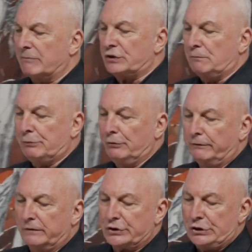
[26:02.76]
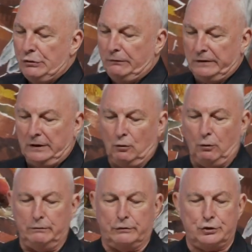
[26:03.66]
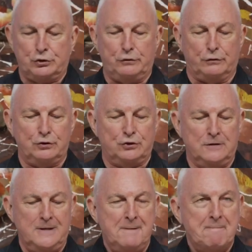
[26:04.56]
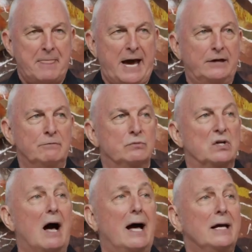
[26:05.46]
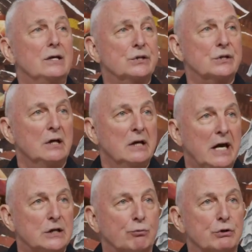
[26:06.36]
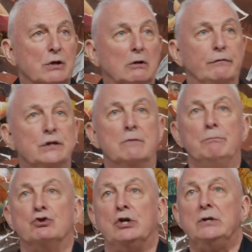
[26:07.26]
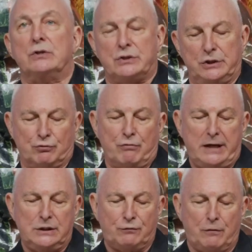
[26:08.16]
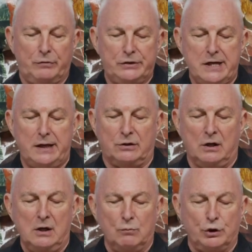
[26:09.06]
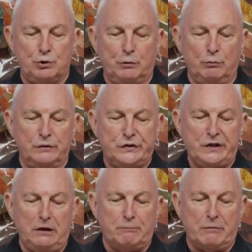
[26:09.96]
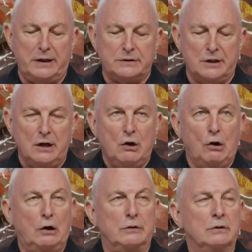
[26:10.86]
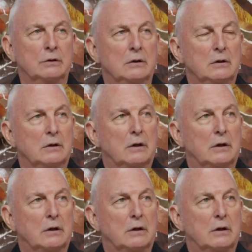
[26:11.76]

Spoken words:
comes to birth this new thing called the church. Adam dies as a result of his sin, but Jesus is raised from the dead, which we will celebrate on